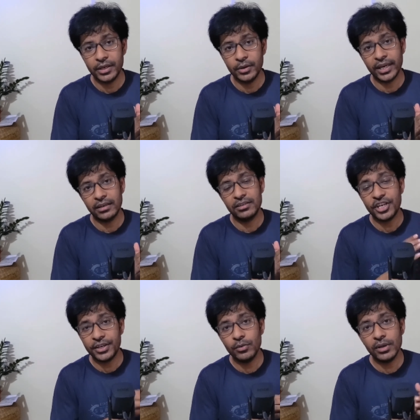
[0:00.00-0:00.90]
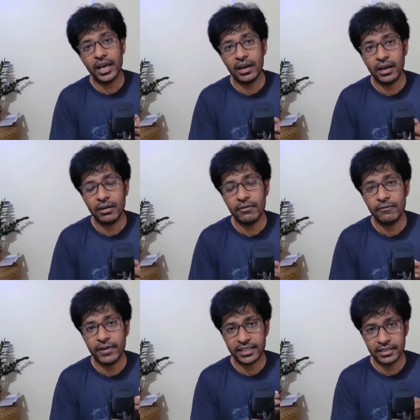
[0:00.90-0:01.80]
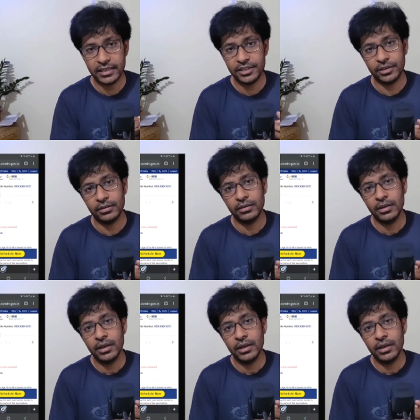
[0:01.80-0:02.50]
you can schedule a vaccination